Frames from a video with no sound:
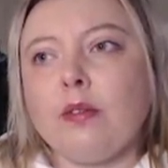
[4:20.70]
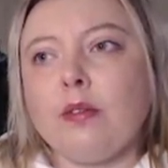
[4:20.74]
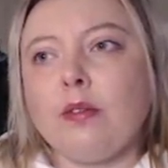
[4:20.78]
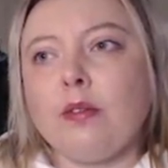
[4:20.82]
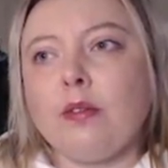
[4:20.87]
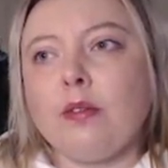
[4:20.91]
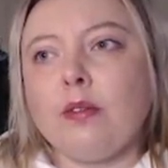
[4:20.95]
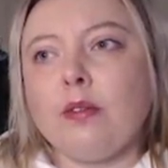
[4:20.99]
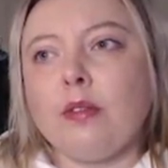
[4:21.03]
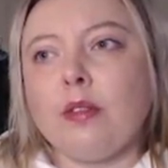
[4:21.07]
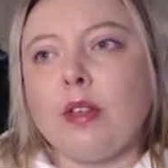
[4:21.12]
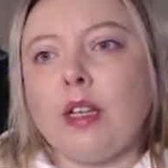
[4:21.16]

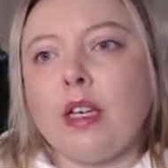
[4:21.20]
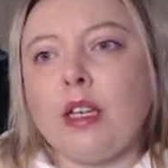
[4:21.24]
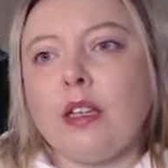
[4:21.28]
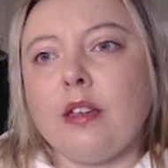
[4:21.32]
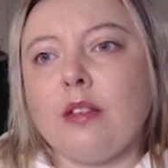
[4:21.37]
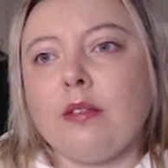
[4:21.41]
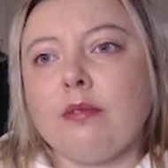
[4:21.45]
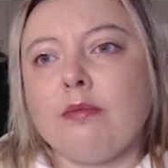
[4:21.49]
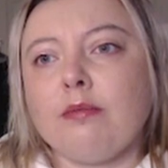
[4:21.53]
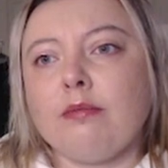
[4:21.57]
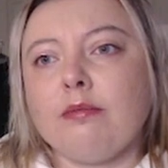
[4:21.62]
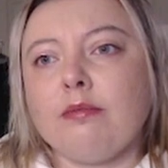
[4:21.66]
like,
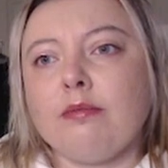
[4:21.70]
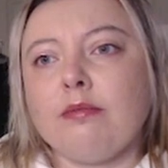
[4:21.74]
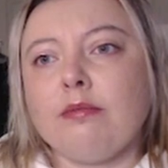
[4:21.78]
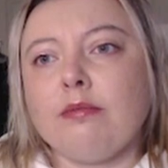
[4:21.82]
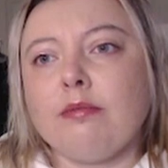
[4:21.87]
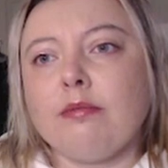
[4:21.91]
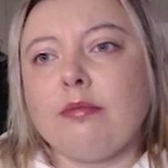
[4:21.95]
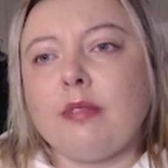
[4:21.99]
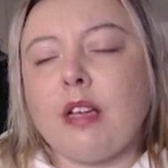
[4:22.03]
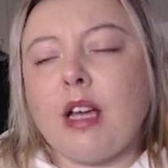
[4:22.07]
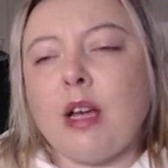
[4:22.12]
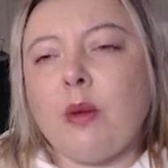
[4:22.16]

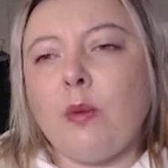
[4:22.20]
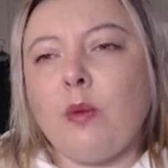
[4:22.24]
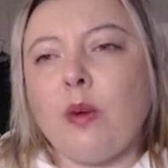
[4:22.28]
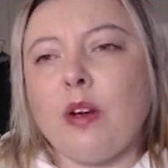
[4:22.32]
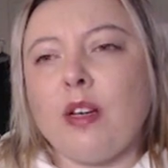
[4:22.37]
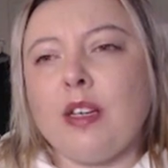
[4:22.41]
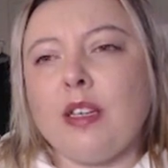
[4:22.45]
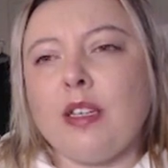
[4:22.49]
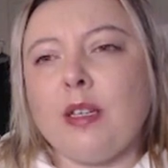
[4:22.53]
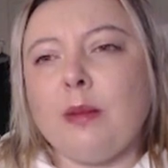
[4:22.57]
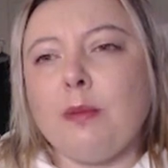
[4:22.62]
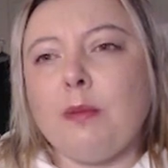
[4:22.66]
I
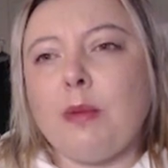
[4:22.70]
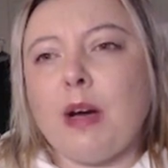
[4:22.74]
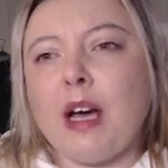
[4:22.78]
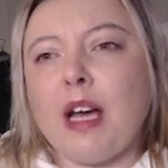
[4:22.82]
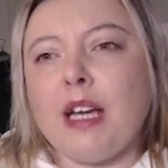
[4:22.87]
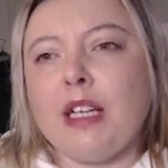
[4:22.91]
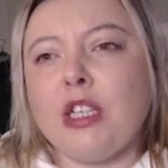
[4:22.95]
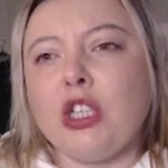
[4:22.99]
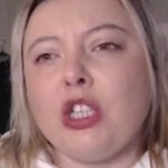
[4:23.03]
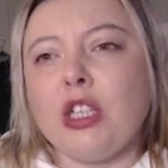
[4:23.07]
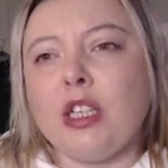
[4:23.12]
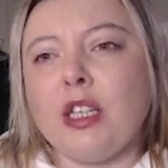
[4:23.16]
wanted to buy
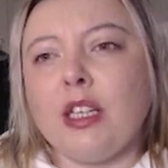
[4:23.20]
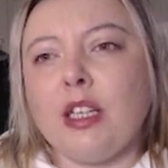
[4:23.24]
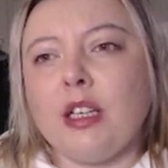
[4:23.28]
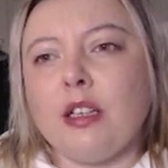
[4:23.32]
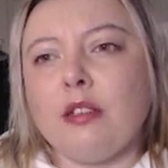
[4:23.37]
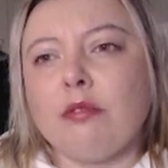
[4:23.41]
chicken.